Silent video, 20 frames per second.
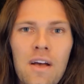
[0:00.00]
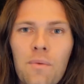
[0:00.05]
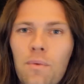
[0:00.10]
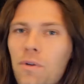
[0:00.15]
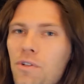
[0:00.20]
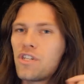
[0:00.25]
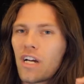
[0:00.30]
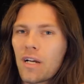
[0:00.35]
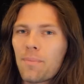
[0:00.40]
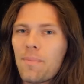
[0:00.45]

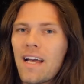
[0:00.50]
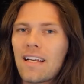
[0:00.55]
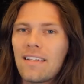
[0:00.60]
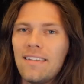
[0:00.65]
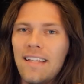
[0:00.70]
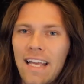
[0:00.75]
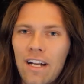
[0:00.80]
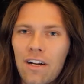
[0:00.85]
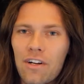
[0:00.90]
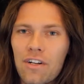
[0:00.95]
We'll check back
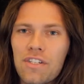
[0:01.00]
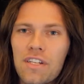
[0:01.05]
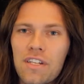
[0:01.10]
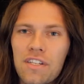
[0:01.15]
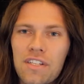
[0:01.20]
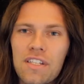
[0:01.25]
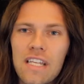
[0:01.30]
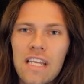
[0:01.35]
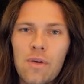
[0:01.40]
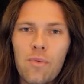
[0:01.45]
later to
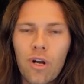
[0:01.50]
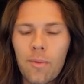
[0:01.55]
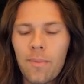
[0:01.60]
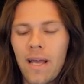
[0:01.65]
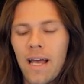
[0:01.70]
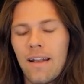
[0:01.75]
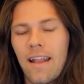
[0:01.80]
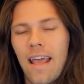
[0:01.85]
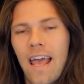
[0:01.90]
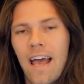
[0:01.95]
see what I'm
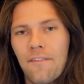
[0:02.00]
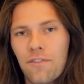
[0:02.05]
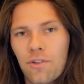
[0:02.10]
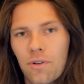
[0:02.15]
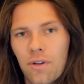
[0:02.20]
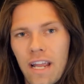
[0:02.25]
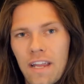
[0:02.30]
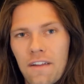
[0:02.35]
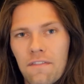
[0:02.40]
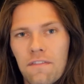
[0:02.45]
at
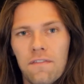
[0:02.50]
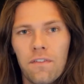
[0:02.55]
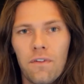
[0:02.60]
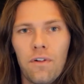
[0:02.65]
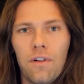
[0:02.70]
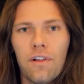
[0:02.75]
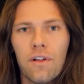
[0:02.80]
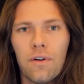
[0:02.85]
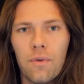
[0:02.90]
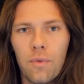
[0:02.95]
after a
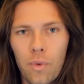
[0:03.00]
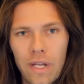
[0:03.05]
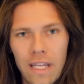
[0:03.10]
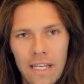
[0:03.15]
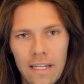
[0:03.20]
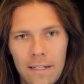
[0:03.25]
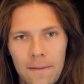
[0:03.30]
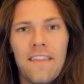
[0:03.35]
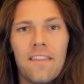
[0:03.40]
full week.